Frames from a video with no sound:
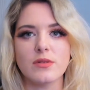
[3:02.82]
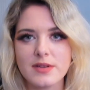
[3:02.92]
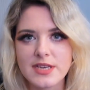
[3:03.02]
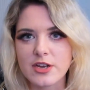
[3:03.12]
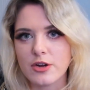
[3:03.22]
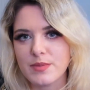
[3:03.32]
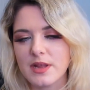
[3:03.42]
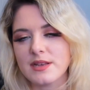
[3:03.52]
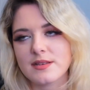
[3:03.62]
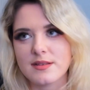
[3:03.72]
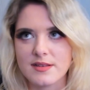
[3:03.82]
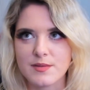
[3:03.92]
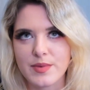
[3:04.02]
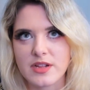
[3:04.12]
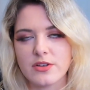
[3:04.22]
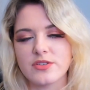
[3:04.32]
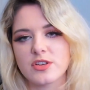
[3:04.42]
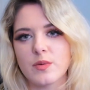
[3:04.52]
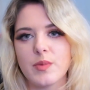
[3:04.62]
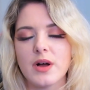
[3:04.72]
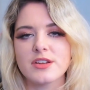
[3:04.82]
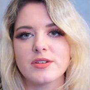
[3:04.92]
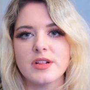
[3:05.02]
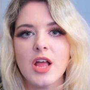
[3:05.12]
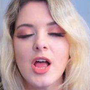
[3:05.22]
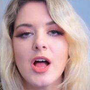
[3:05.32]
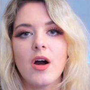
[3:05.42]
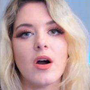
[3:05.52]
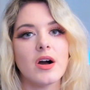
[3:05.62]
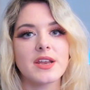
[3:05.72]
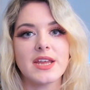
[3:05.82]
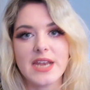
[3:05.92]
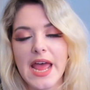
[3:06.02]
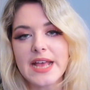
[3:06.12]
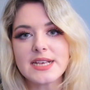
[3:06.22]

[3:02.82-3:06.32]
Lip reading: or Eco Plus because it's a bit closer to a partial, on an A